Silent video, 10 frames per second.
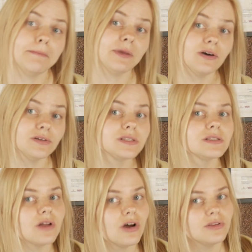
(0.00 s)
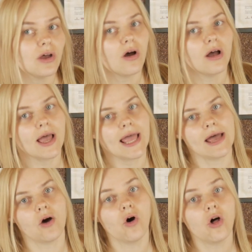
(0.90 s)
because not
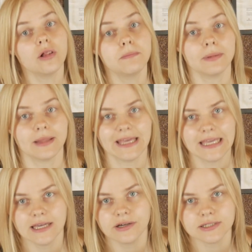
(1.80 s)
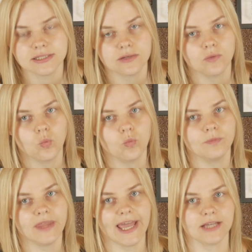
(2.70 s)
all players
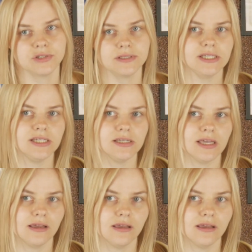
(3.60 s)
actually